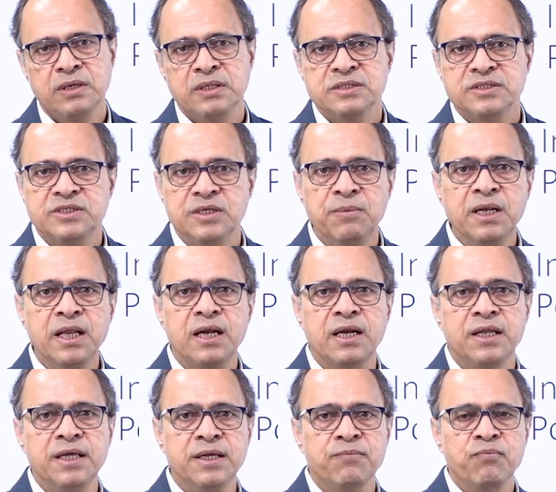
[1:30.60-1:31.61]

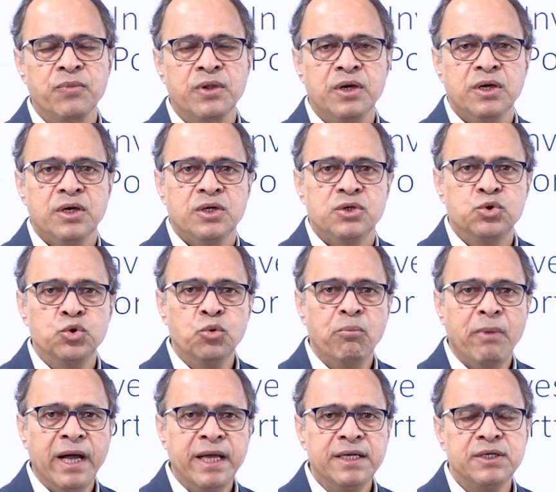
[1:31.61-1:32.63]
Similarly, you
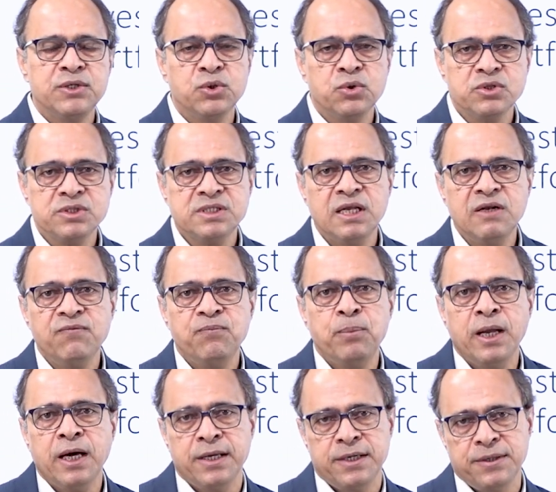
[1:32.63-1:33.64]
might yourself
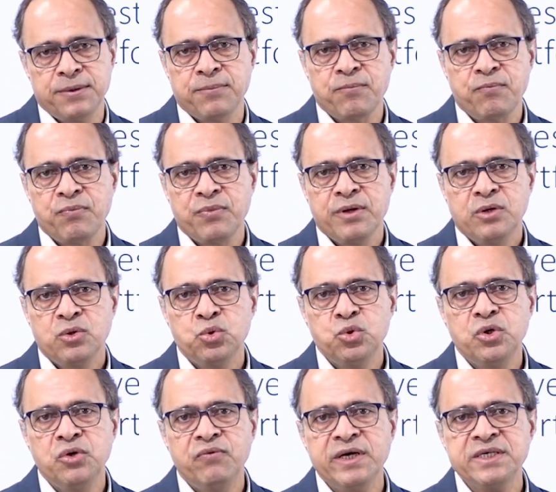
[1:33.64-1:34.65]
plan to
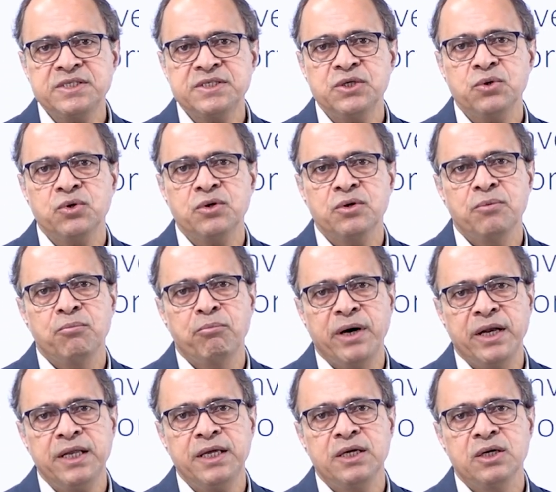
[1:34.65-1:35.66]
invest your
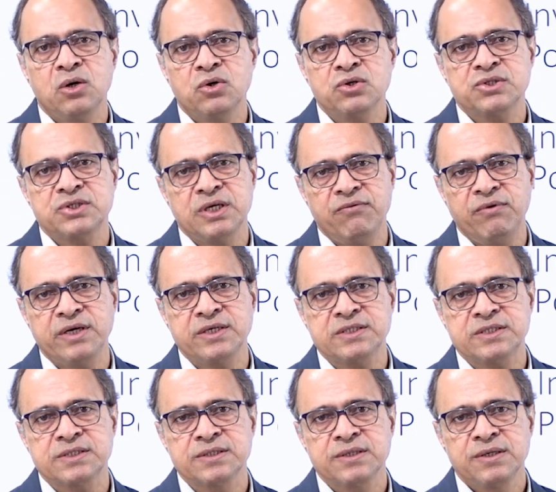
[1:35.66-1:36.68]
money or
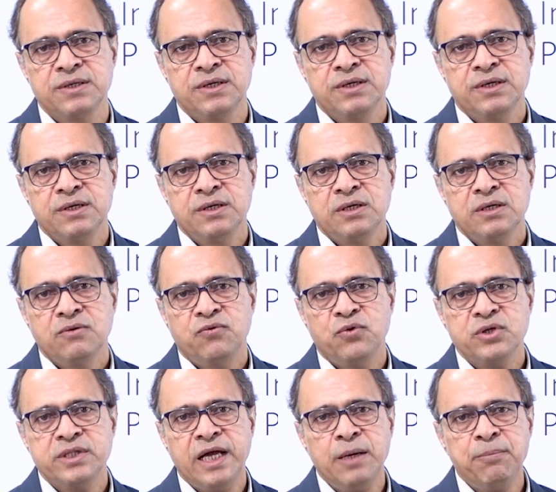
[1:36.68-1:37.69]
savings. For
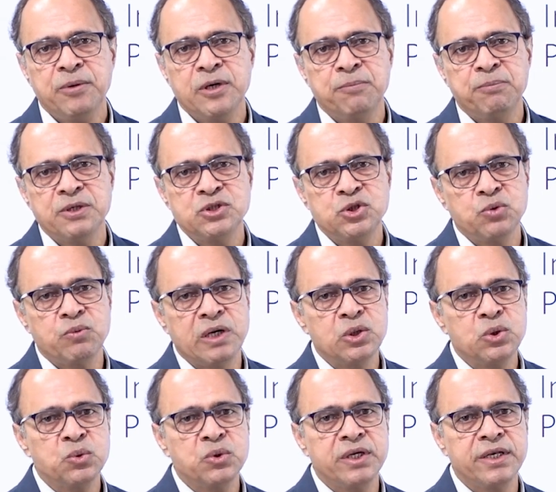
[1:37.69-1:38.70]
that purpose, you
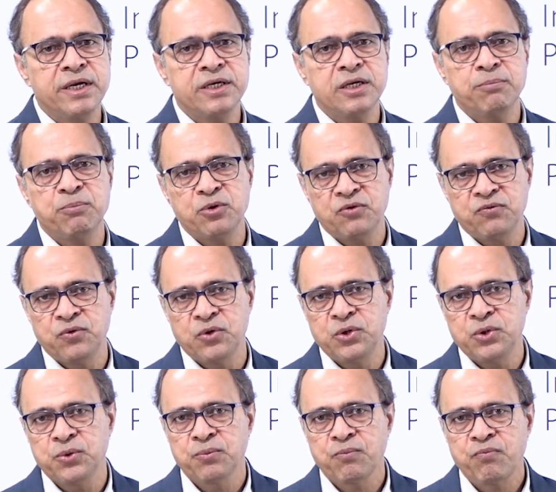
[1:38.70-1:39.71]
want to create a portfolio.